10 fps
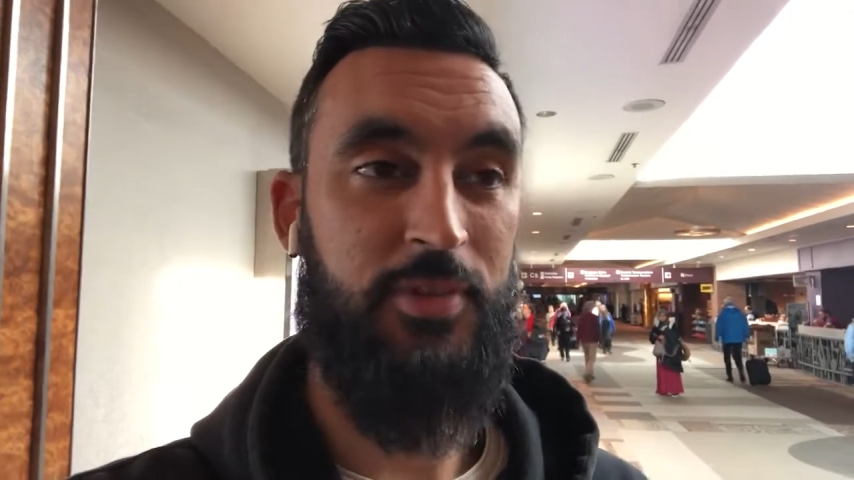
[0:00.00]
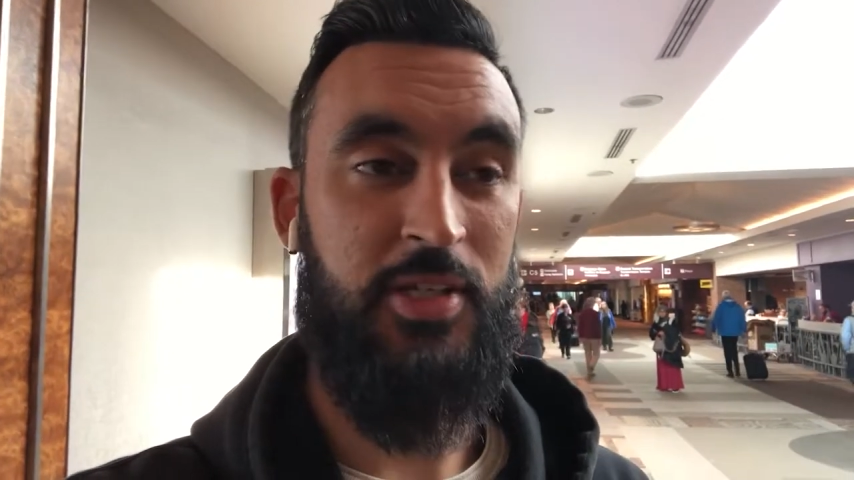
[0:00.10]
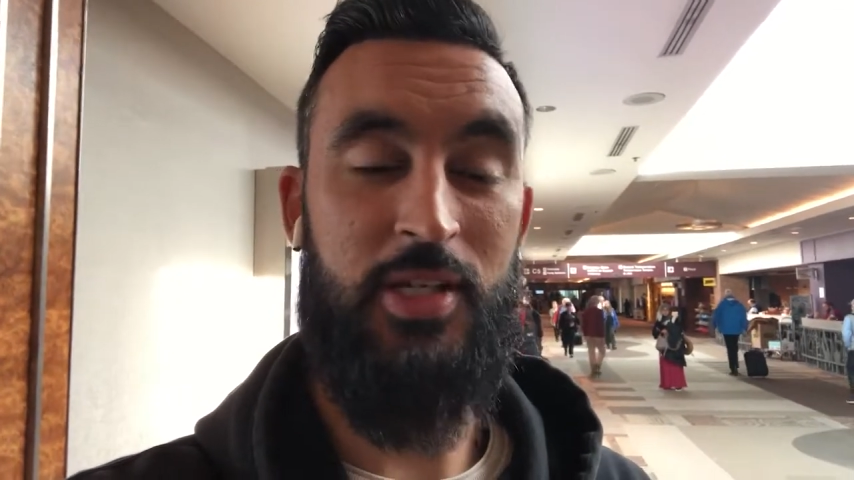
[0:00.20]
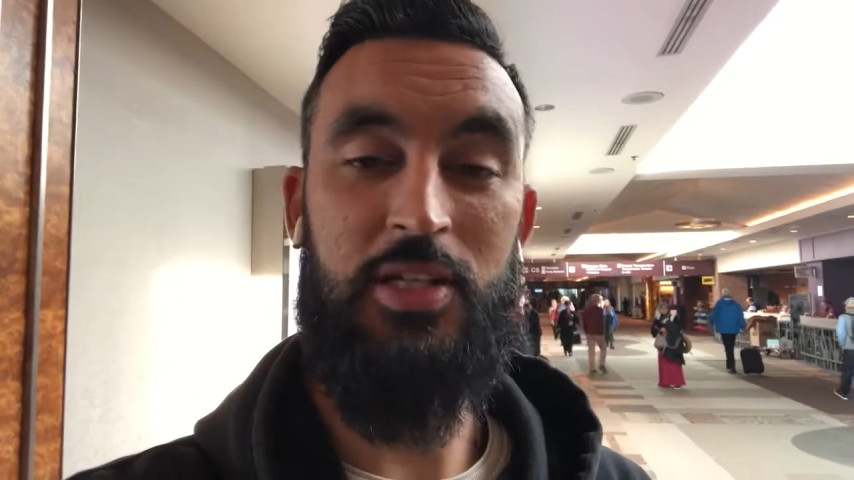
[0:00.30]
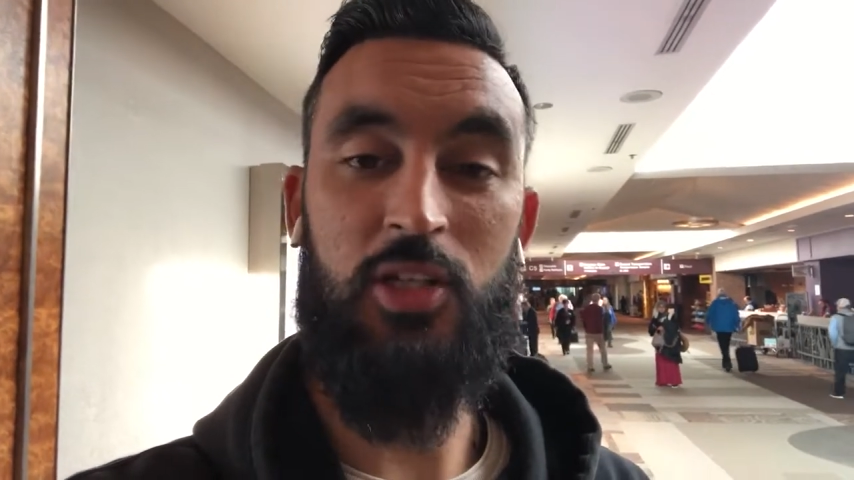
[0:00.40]
It
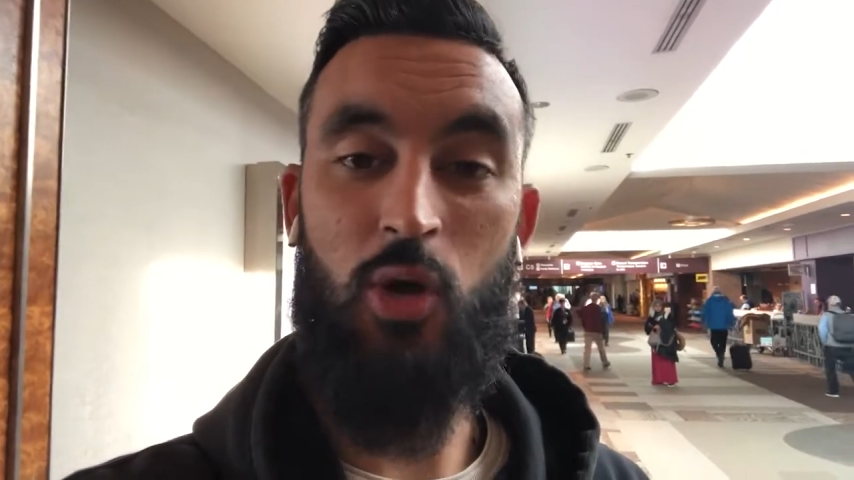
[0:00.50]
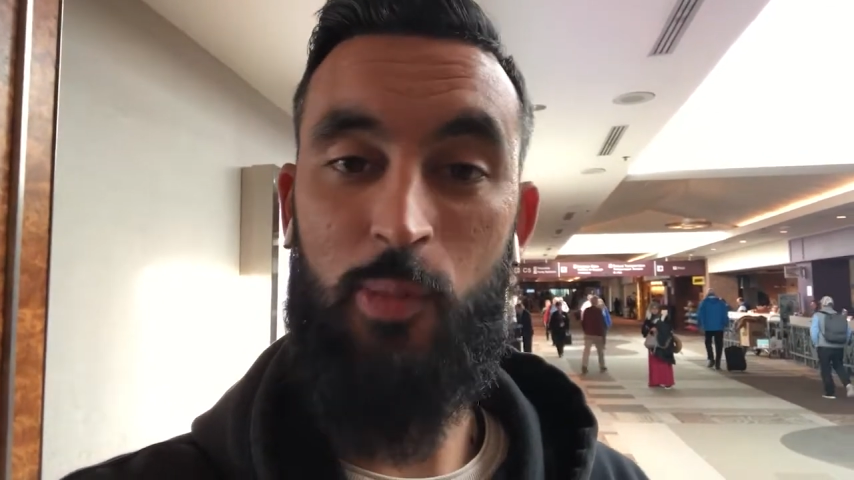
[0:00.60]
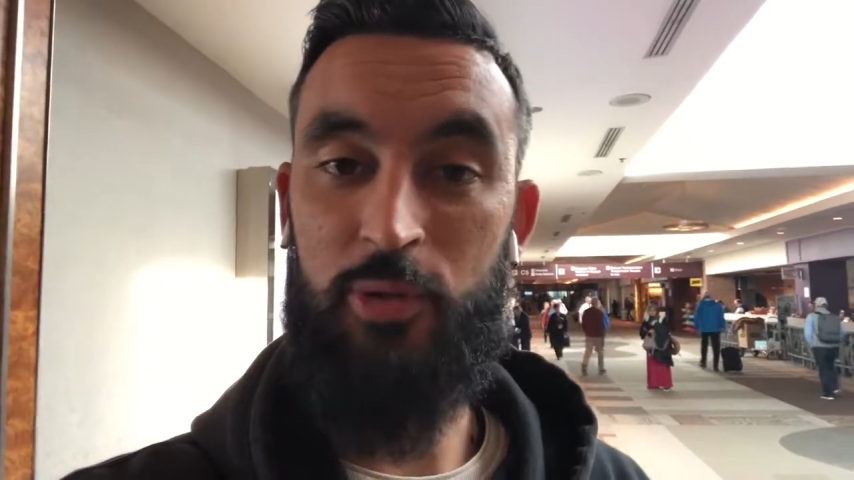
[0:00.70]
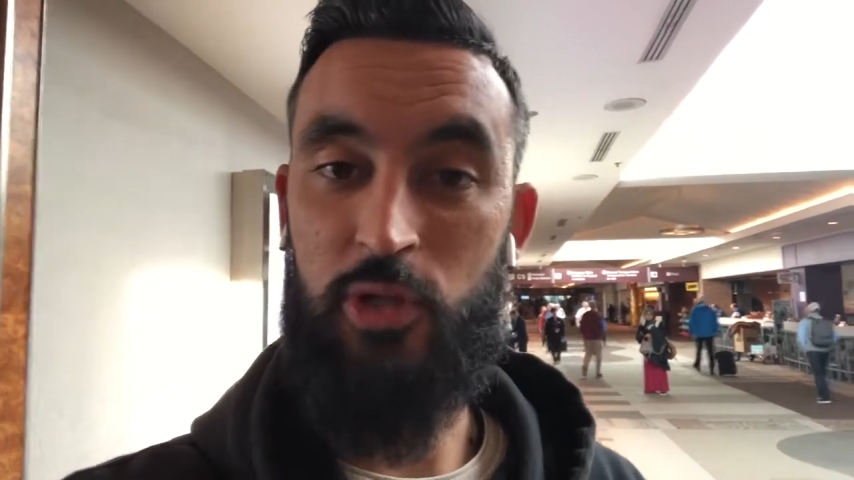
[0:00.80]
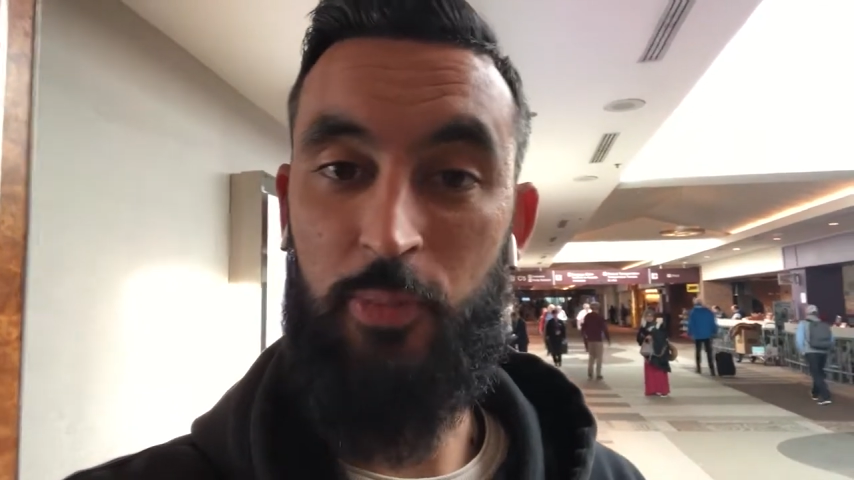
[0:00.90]
doesn't need to
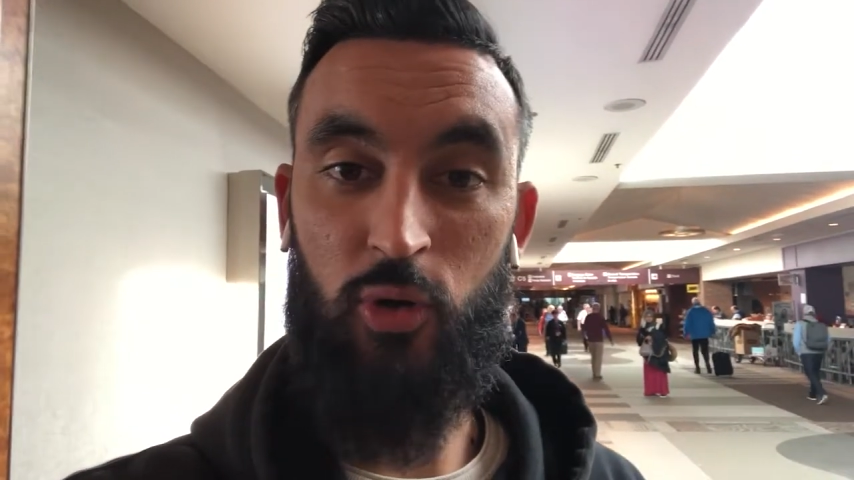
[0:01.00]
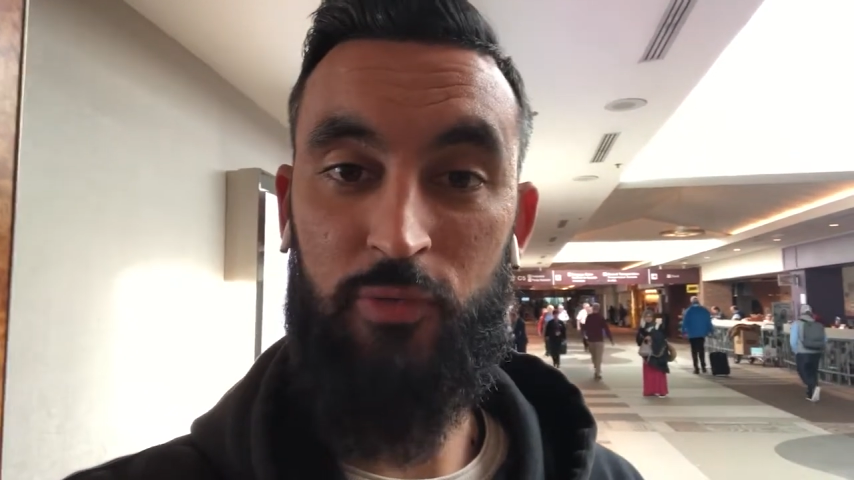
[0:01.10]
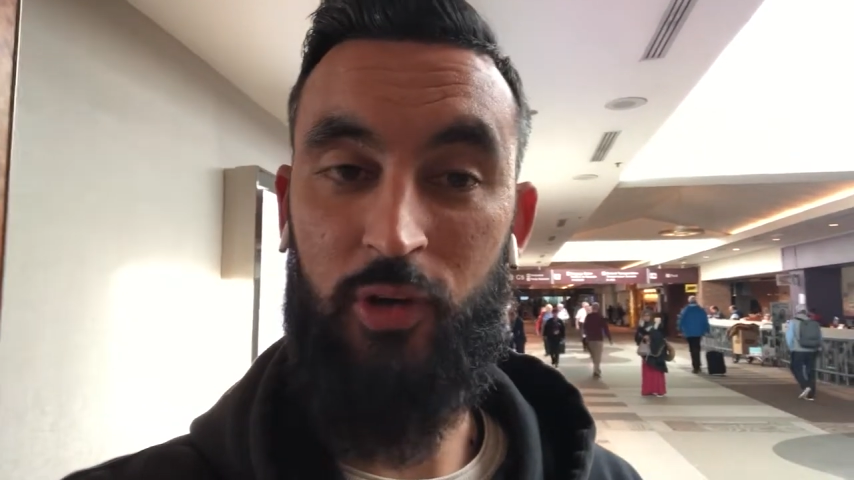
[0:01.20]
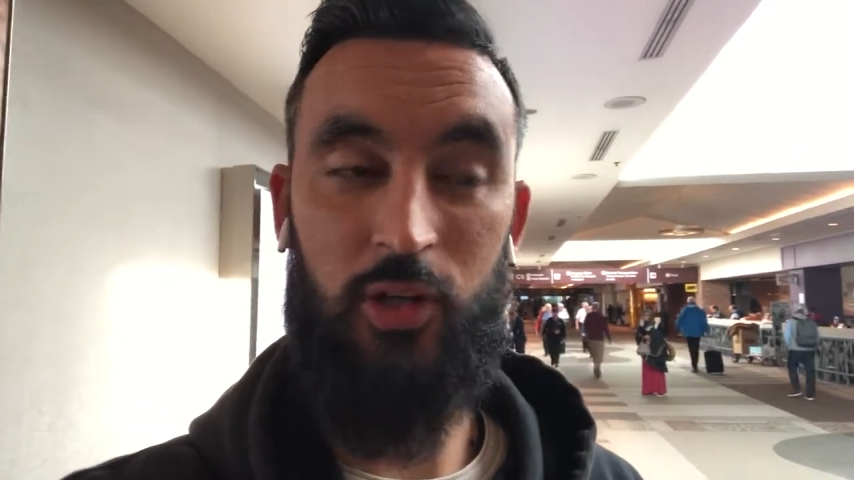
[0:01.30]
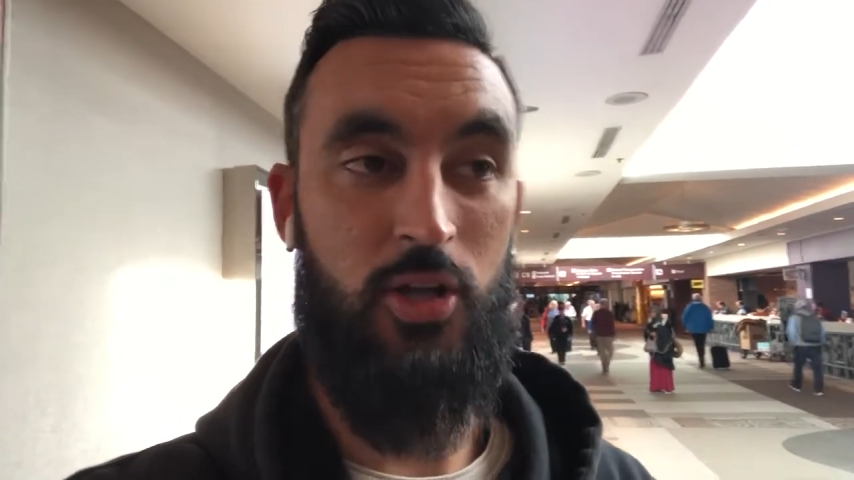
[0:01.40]
go up on your
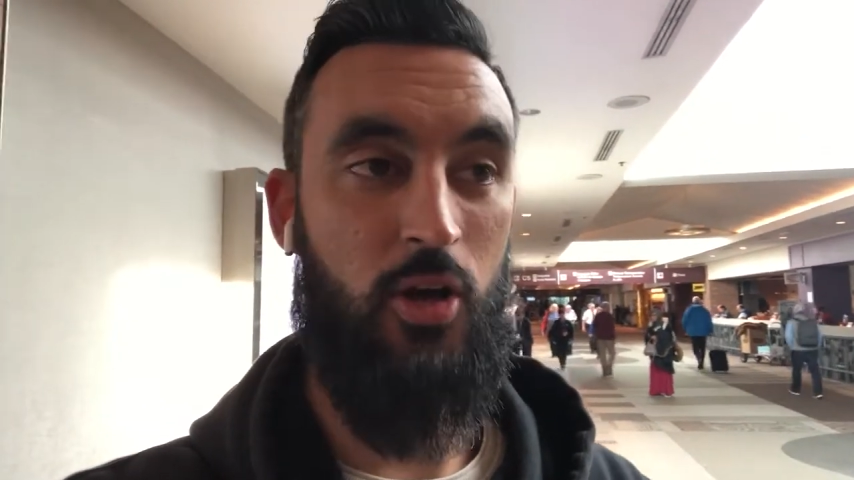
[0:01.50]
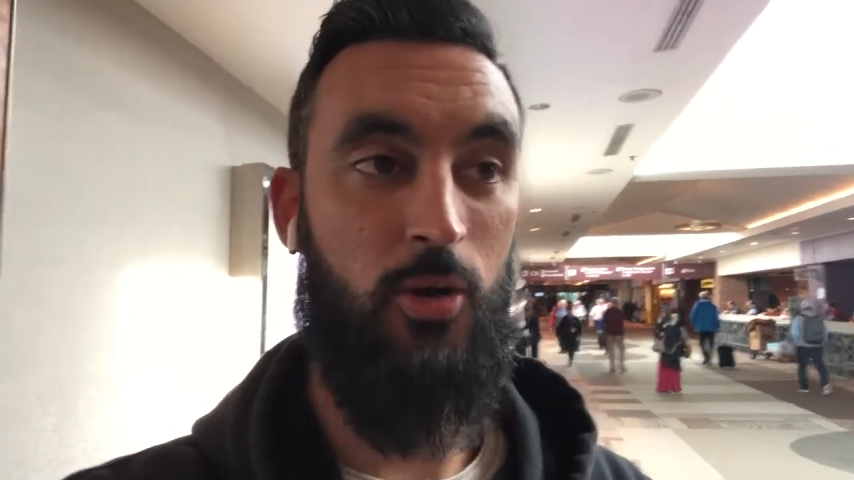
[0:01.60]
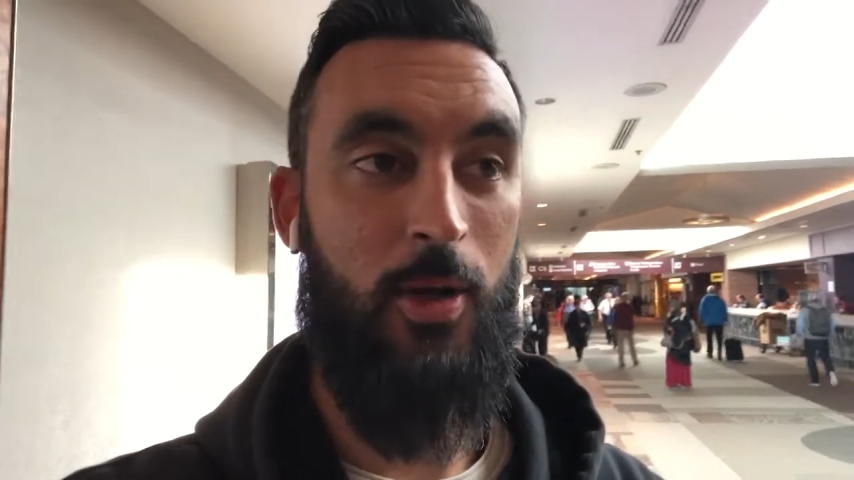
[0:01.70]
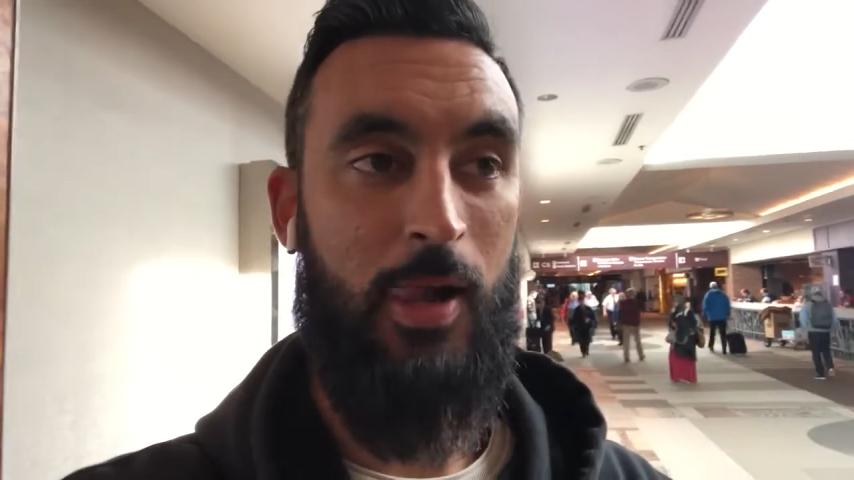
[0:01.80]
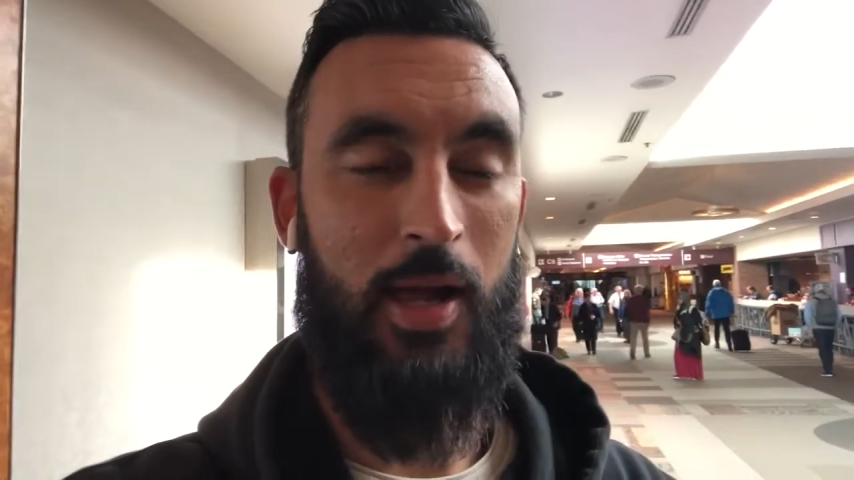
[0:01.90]
portfolio,